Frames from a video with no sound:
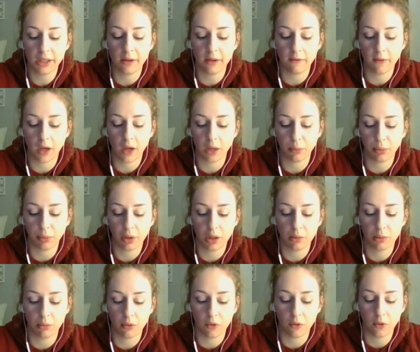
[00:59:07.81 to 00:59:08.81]
the fine print
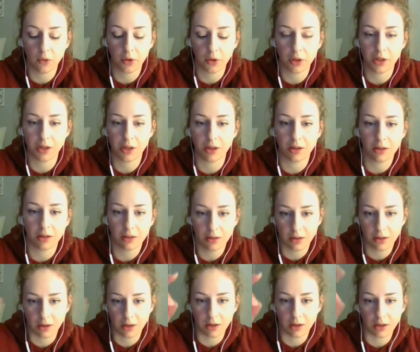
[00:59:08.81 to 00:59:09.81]
before you
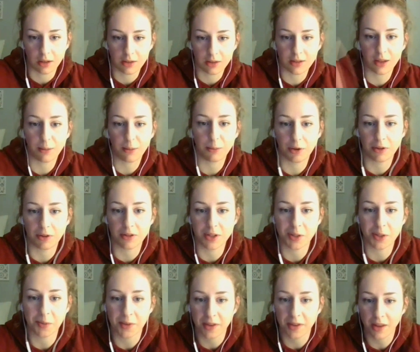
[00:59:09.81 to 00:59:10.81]
hit accept on
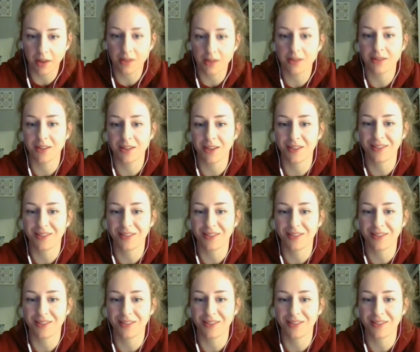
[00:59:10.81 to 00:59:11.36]
some of that stuff.